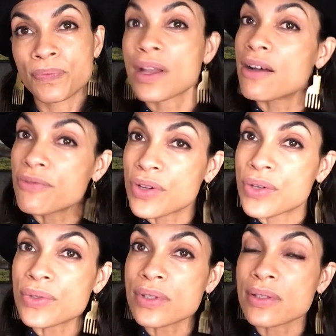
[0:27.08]
Of
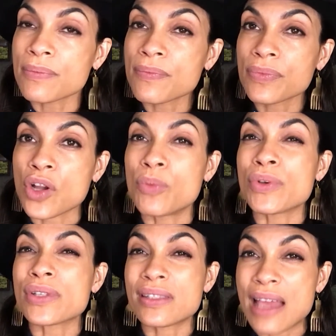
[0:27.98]
those,
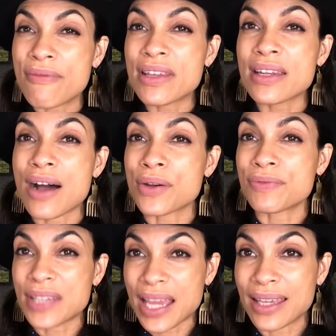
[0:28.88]
almost 7 out
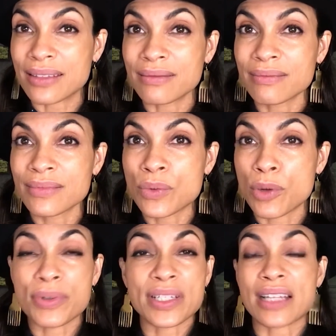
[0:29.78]
of 10 were
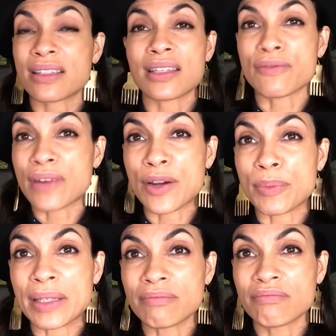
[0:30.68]
protecting the
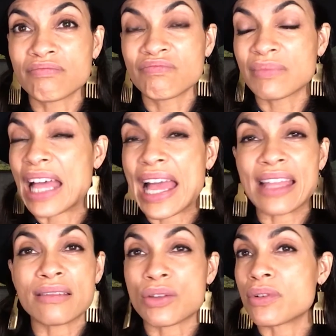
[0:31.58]
environment,
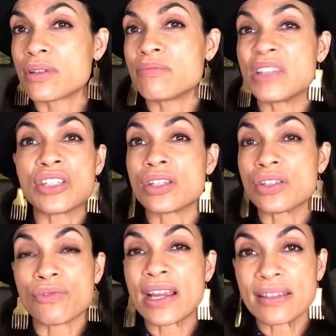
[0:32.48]
land, or
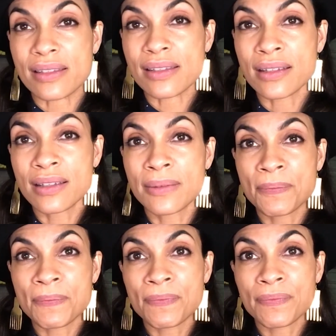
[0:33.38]
indigenous rights.
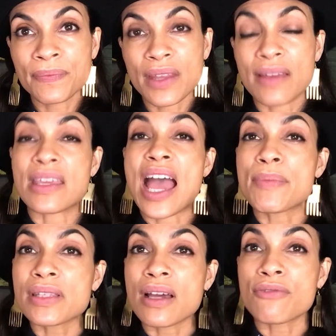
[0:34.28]
In the
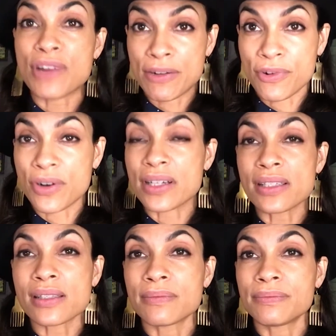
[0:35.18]
Amazon
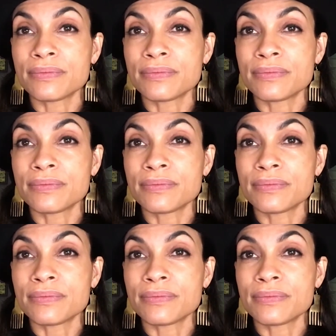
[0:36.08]
rainforest,